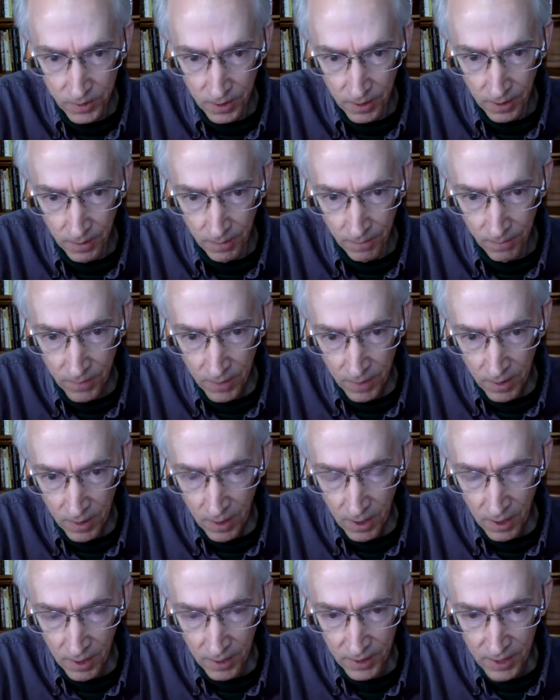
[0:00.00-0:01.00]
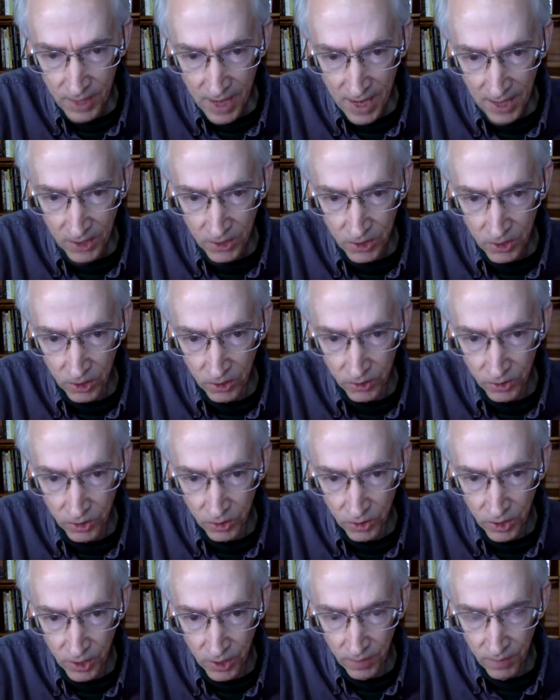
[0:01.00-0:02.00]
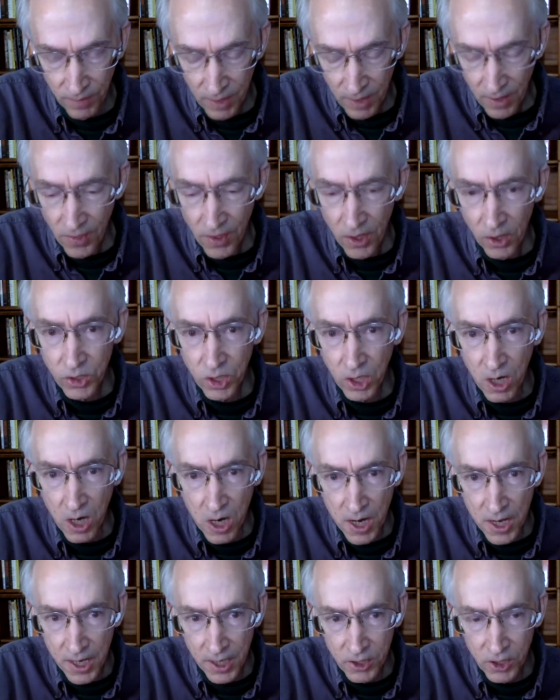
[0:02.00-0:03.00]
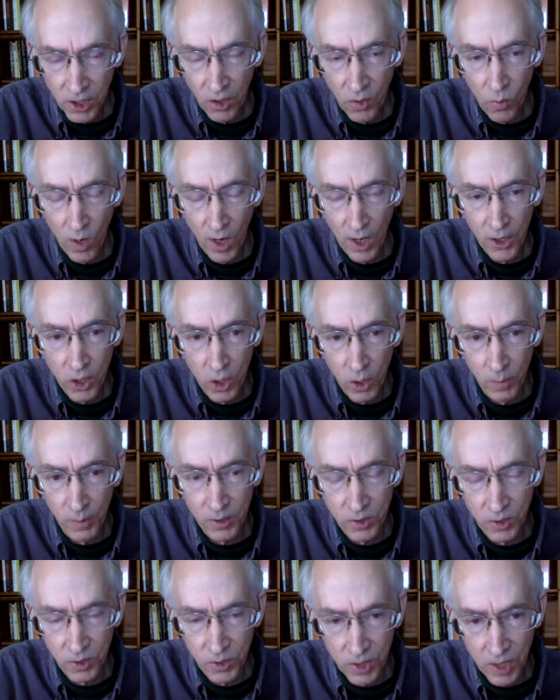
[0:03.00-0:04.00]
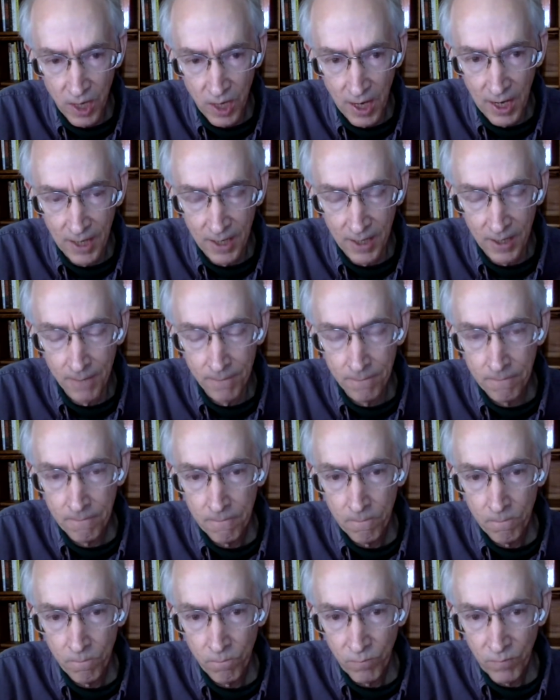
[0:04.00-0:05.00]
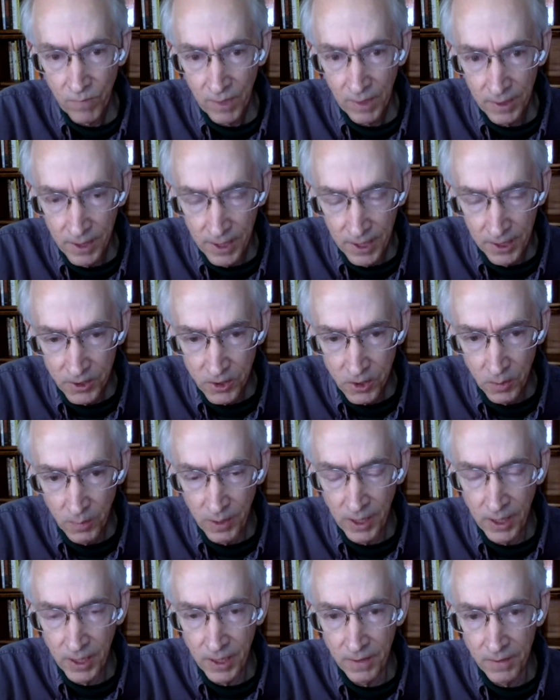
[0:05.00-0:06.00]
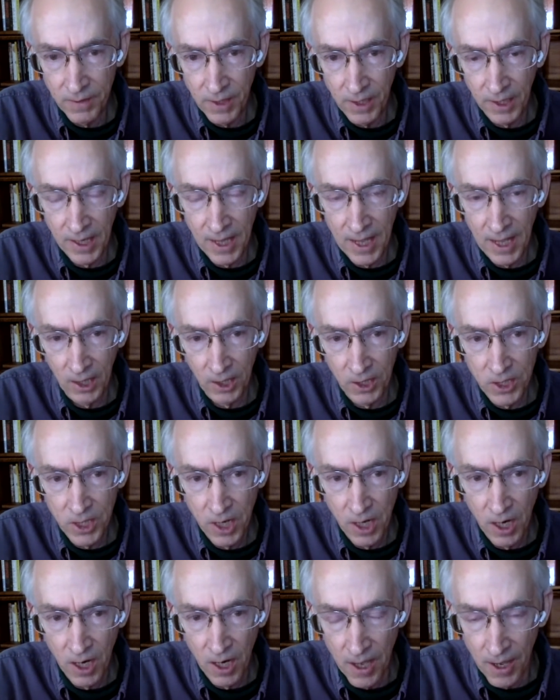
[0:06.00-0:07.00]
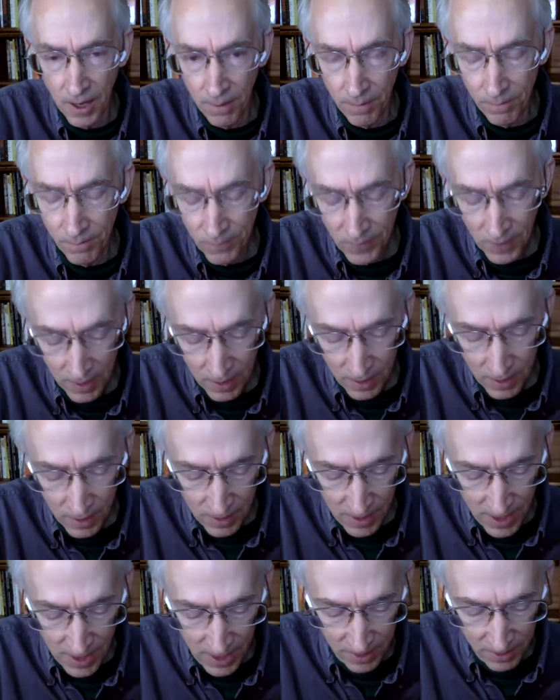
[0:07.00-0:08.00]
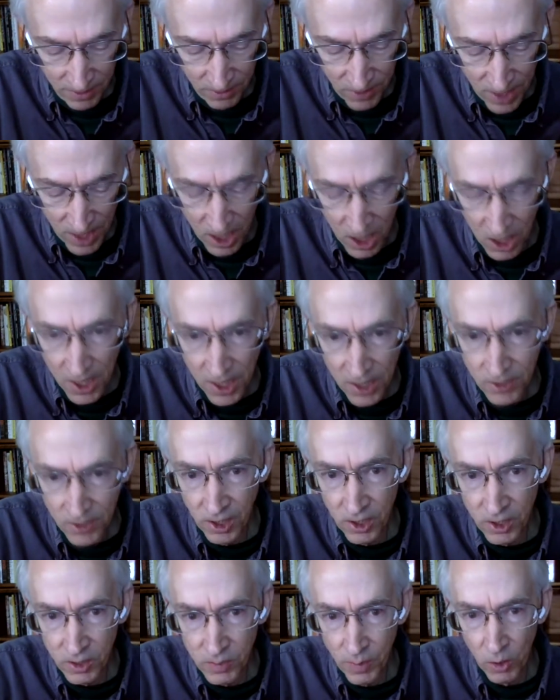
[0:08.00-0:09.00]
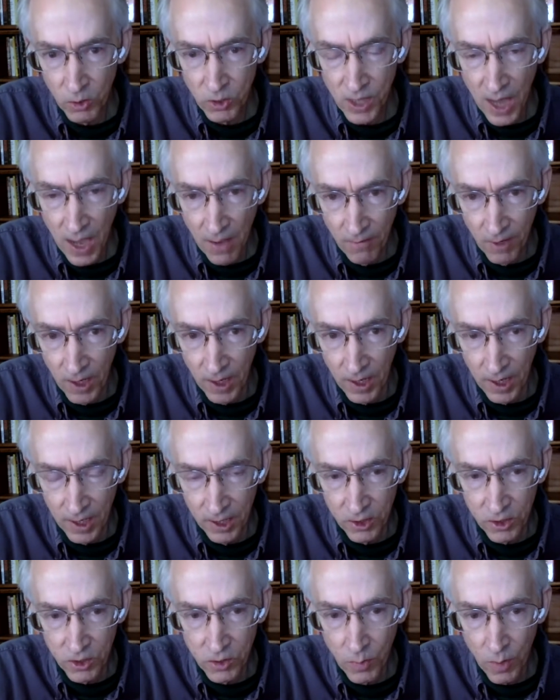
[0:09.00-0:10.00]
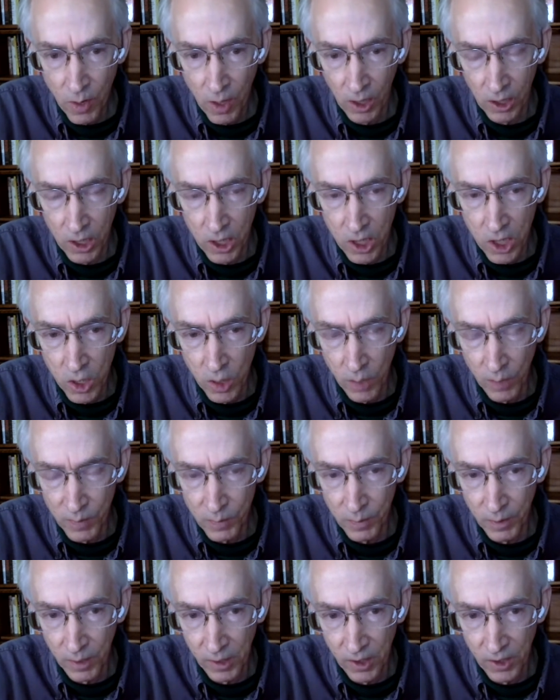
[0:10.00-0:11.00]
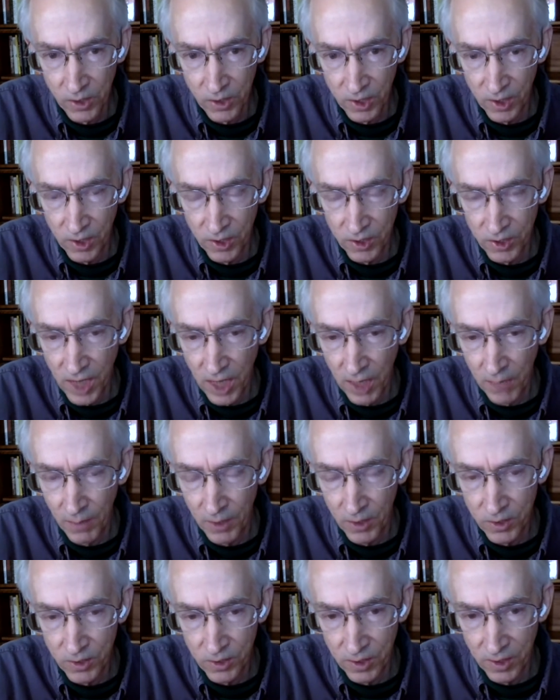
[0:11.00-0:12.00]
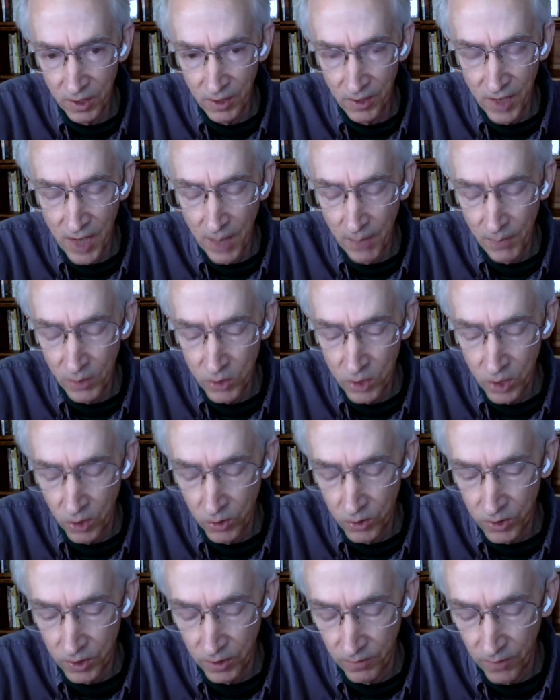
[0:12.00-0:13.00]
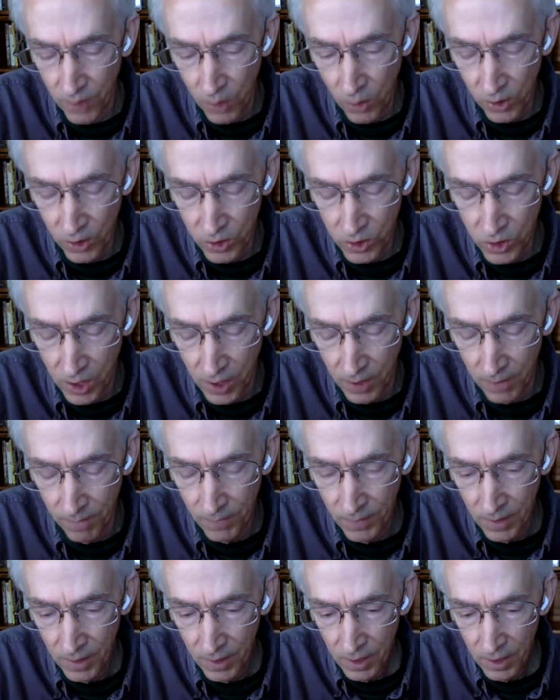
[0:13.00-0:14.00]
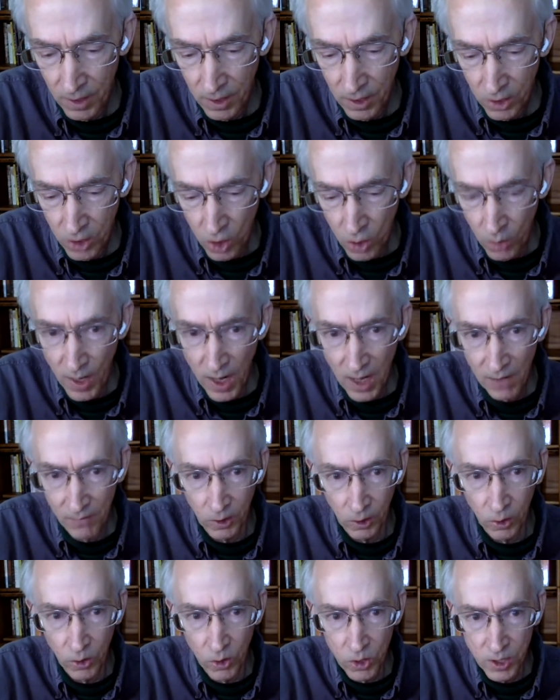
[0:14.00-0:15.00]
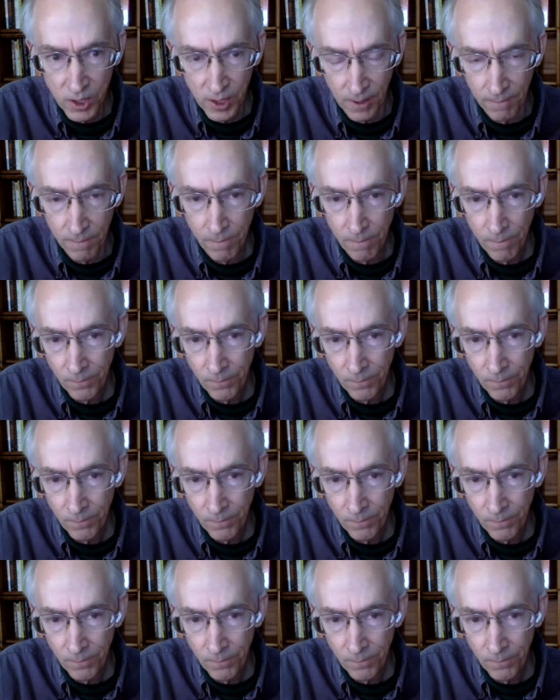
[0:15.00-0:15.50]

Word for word: um, uh, cancers is that there's a reason why human society needs to be egalitarian and that reason is most evident in small groups because in the segments in the episodes that focus on human evolution